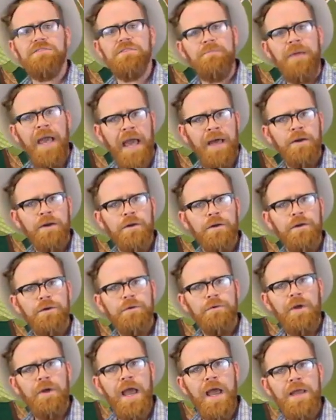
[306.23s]
Matter,
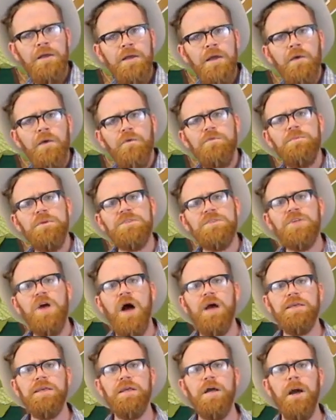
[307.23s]
right? We've been
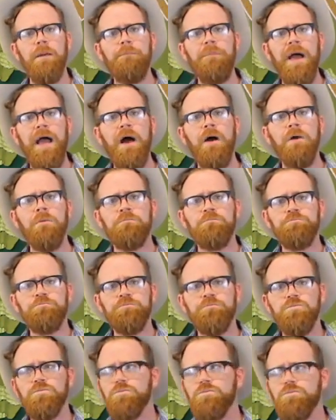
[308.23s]
talking about
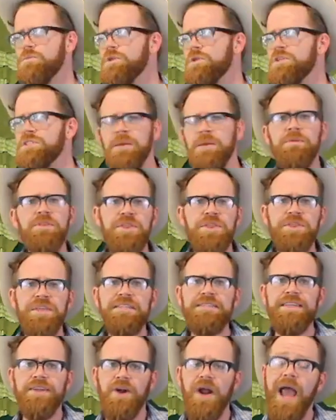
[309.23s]
some of the
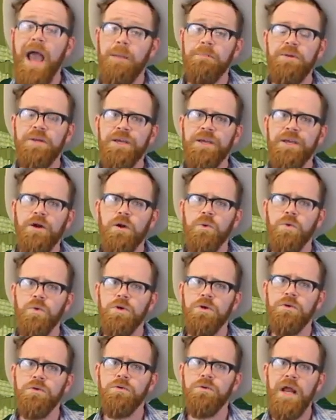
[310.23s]
things that are happening in our
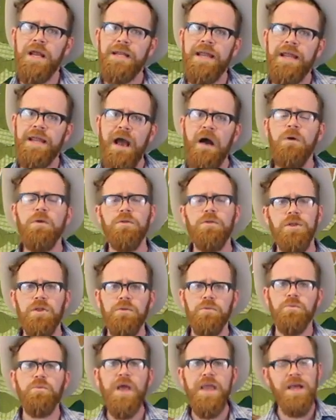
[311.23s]
world right now, the
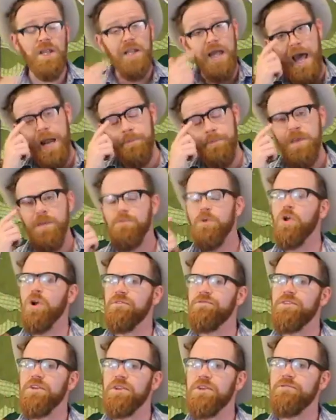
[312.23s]
way a lot of people are
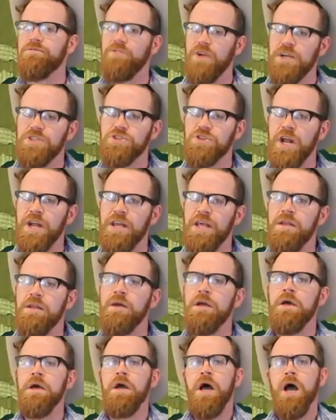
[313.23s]
feeling frustrated
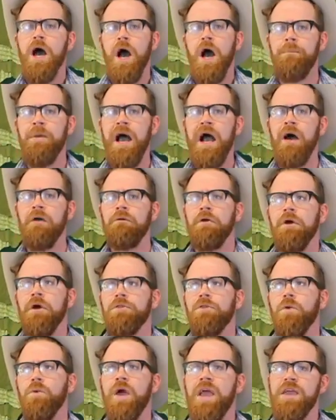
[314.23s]
about
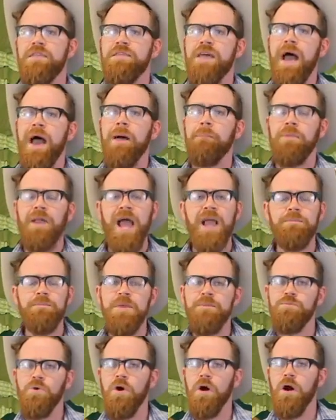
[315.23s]
the way that black
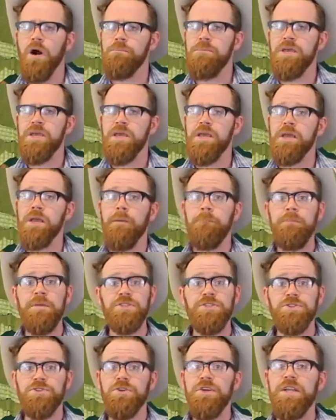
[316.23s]
people are being
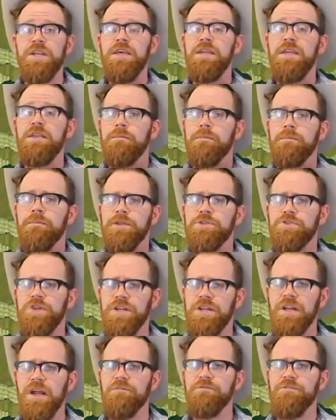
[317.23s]
mistreated and
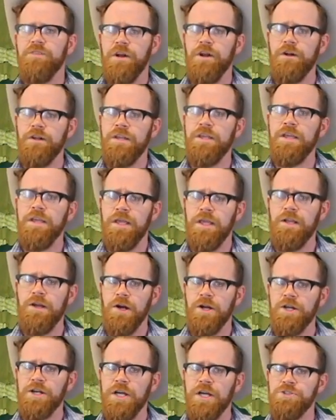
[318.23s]
treated unfairly in
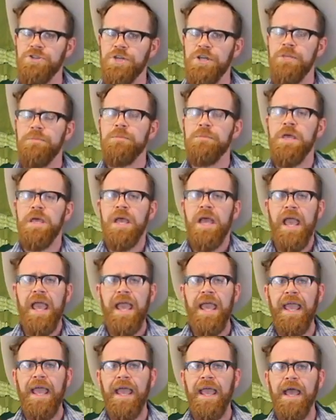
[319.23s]
our country.
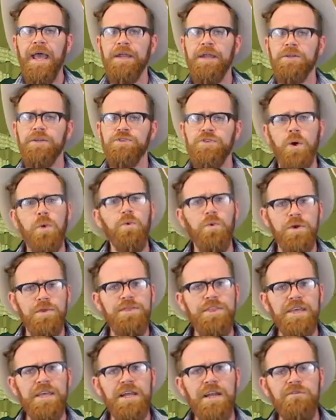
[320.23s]
And so we're
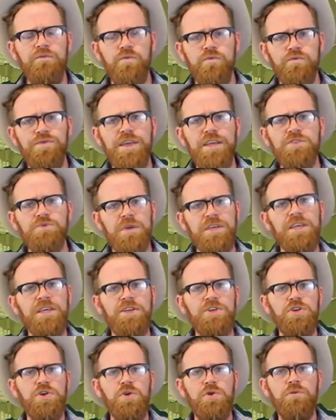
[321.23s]
thinking of things we
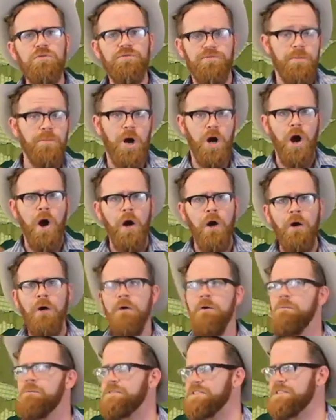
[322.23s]
can do from our
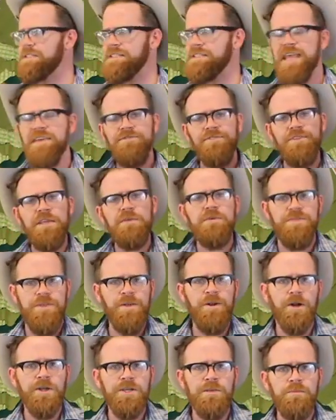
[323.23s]
homes, safely
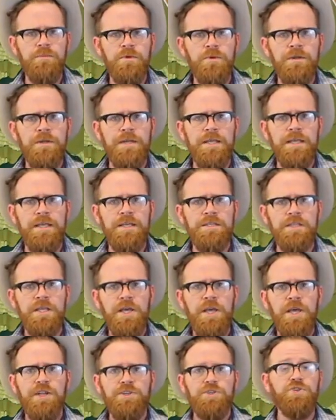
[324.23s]
within our communities,
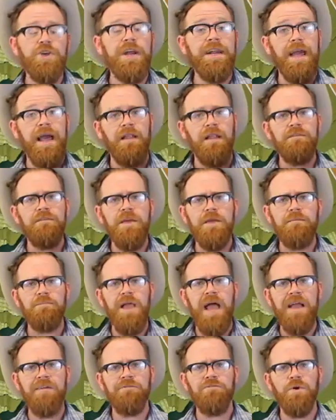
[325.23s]
to try to elevate
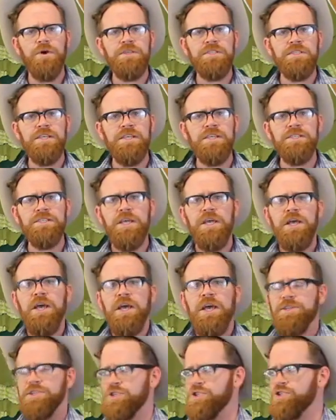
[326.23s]
black voices,
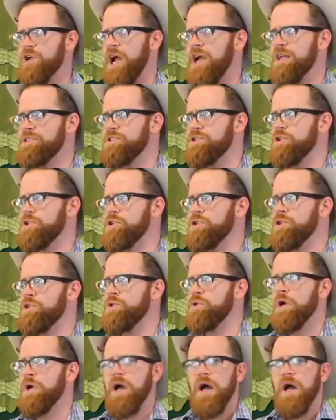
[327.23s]
to try to